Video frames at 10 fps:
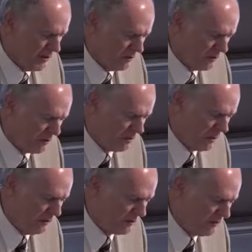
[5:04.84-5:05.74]
we're
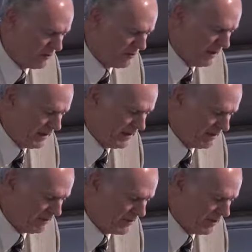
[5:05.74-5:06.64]
supposed to study.
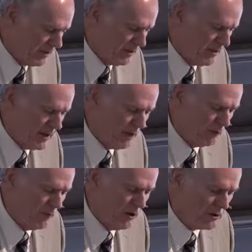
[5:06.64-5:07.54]
Now, the
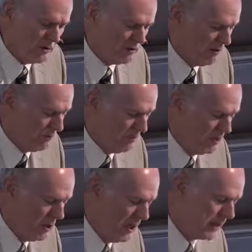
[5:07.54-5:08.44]
focus of the
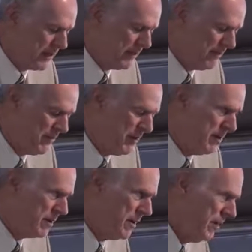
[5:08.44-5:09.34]
book
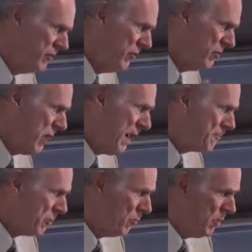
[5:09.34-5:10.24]
comes in
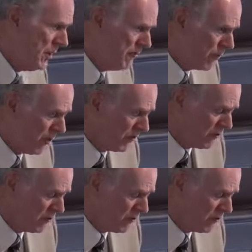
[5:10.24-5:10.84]
chapter 1, verse